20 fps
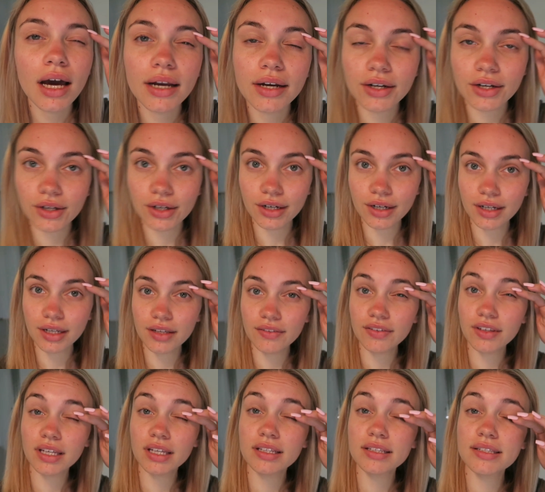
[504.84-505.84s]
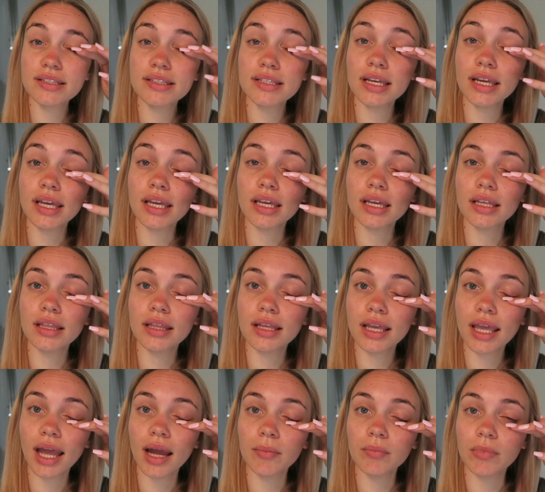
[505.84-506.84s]
I don't know if you can see in the
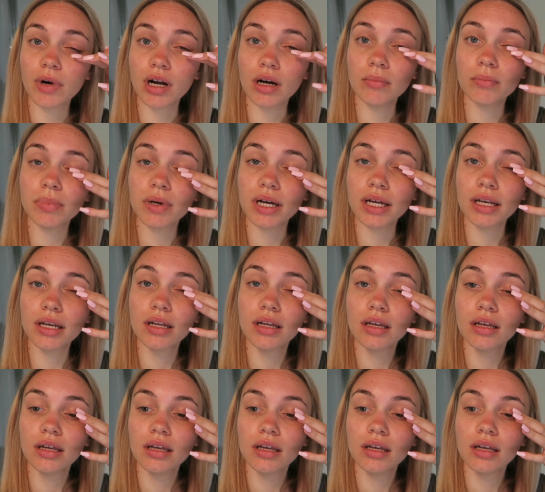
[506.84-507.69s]
camera, but